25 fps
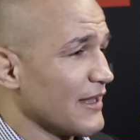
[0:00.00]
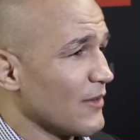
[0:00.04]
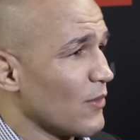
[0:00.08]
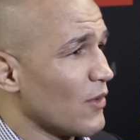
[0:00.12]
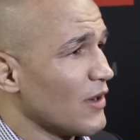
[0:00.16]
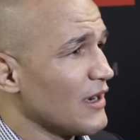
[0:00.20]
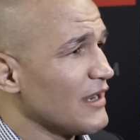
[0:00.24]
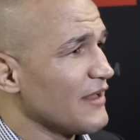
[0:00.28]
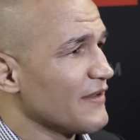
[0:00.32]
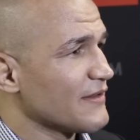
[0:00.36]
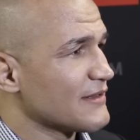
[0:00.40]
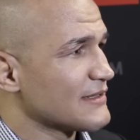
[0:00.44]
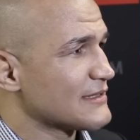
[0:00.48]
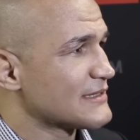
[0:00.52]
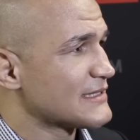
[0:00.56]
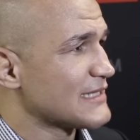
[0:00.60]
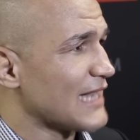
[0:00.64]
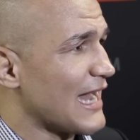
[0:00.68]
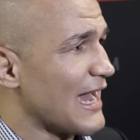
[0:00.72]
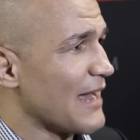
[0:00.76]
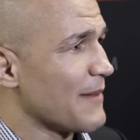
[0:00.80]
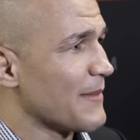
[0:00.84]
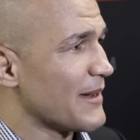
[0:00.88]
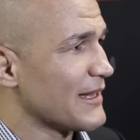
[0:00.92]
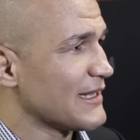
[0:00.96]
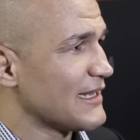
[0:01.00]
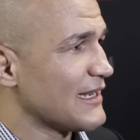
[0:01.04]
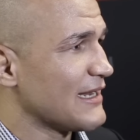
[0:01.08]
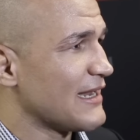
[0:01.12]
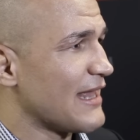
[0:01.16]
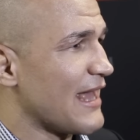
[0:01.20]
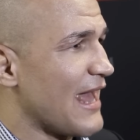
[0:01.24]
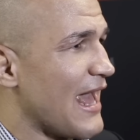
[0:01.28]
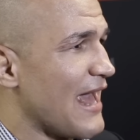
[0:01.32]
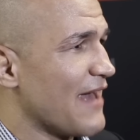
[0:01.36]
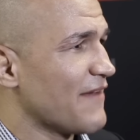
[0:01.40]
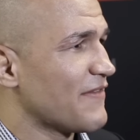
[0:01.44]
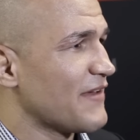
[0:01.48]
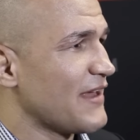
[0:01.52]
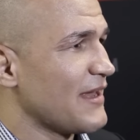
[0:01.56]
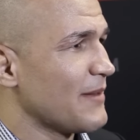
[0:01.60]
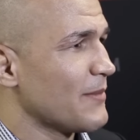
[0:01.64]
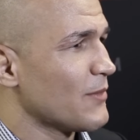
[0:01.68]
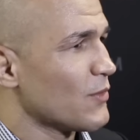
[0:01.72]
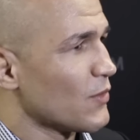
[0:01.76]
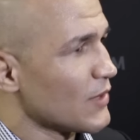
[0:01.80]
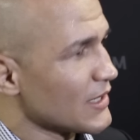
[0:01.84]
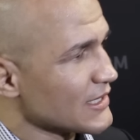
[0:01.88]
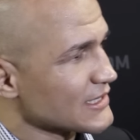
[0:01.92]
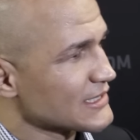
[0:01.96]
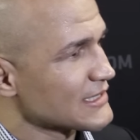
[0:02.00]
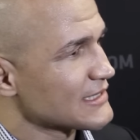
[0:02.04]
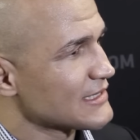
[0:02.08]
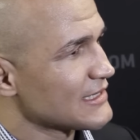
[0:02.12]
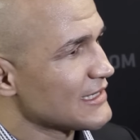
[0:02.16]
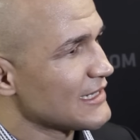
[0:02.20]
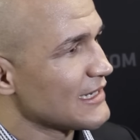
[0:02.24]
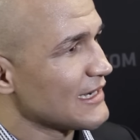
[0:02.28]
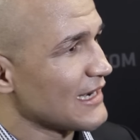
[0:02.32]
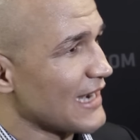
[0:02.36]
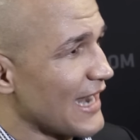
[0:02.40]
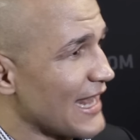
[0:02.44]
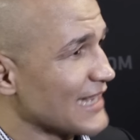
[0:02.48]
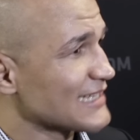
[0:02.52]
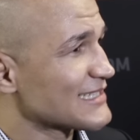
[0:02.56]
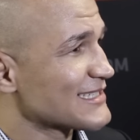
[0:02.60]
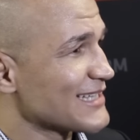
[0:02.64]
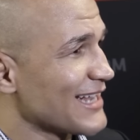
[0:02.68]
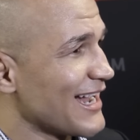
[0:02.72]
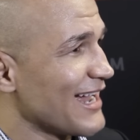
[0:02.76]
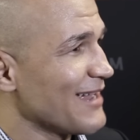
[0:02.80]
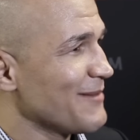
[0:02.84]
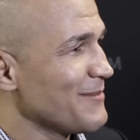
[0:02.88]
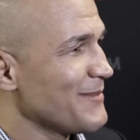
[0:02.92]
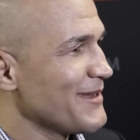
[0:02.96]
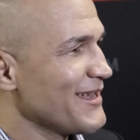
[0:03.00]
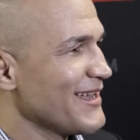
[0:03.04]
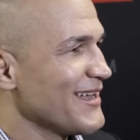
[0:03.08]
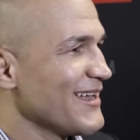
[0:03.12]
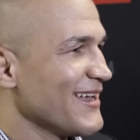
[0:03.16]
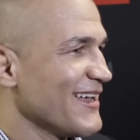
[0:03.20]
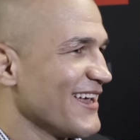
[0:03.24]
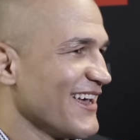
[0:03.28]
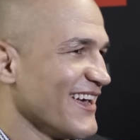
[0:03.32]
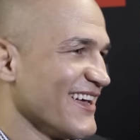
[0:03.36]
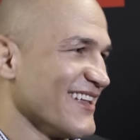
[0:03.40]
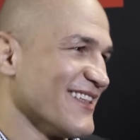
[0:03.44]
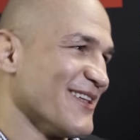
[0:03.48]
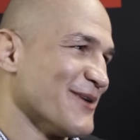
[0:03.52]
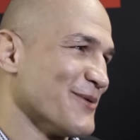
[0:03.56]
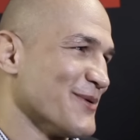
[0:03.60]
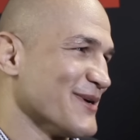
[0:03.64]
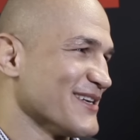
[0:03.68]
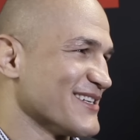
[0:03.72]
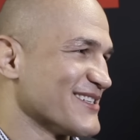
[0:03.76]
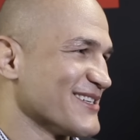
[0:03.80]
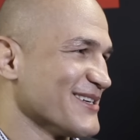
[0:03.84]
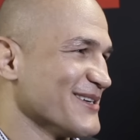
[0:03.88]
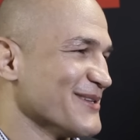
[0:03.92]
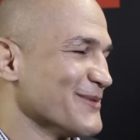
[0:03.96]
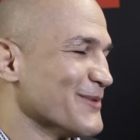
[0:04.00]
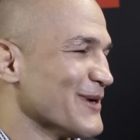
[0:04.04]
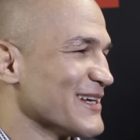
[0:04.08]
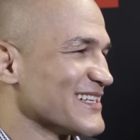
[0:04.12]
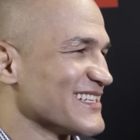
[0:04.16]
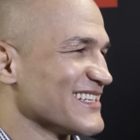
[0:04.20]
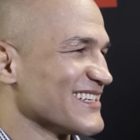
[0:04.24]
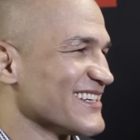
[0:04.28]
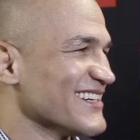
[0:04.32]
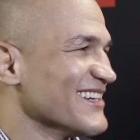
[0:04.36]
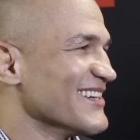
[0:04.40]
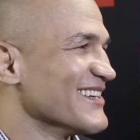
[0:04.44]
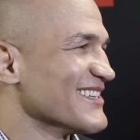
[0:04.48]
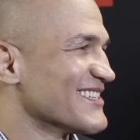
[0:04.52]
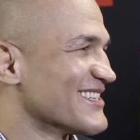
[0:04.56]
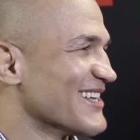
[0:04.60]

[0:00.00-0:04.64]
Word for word: The only time I didn't have him was last time, and the result wasn't good.